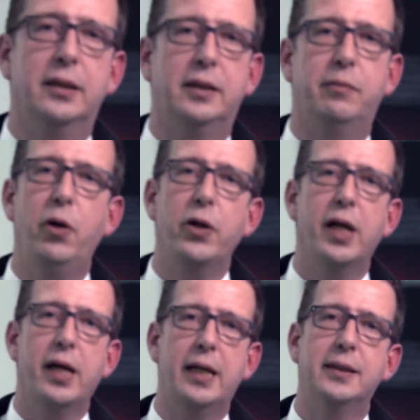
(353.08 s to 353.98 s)
the
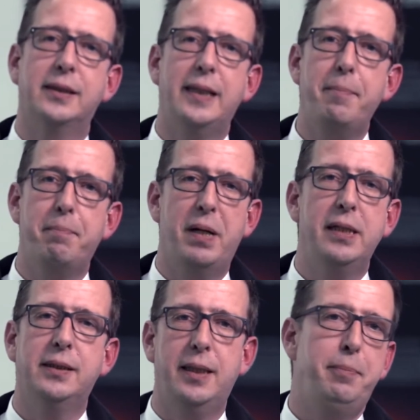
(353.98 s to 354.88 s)
worker gets
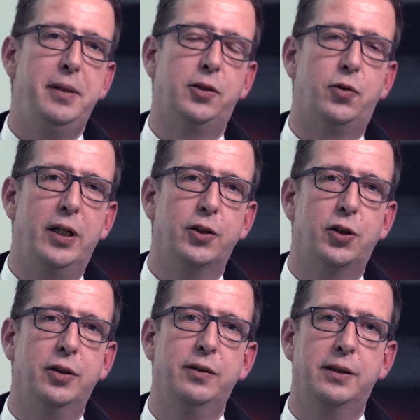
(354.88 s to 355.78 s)
step-by-step
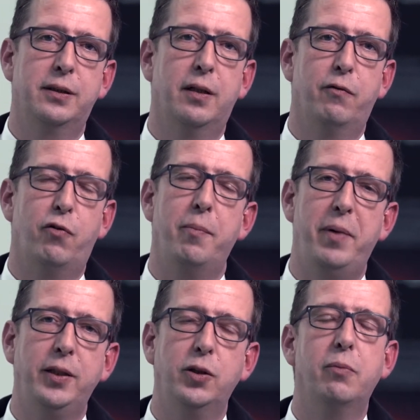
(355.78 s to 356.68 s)
instructions for
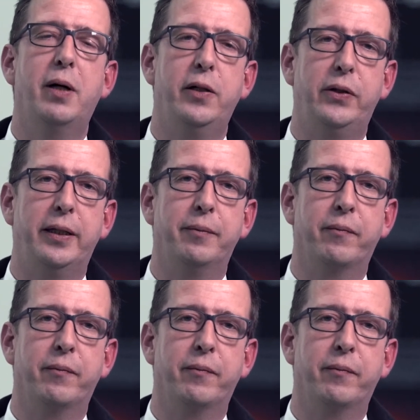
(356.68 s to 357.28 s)
manual wiring.